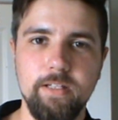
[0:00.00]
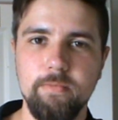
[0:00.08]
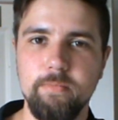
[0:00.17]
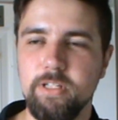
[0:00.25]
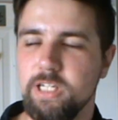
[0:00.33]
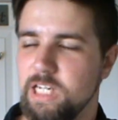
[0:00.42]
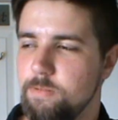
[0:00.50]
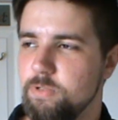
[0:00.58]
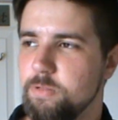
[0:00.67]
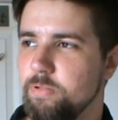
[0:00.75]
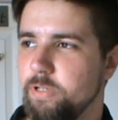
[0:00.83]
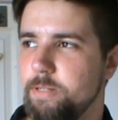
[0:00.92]
And my team
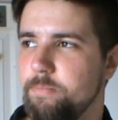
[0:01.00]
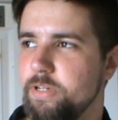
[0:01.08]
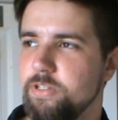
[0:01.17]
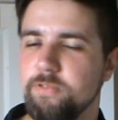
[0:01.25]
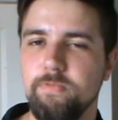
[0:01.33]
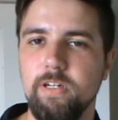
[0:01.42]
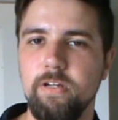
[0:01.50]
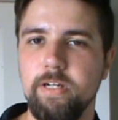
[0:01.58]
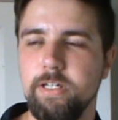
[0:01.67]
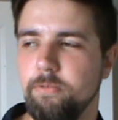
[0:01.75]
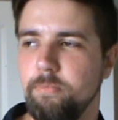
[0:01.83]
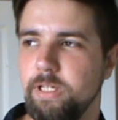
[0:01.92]
was pretty much
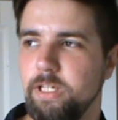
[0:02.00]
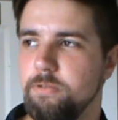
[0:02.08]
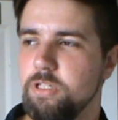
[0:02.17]
relying on me,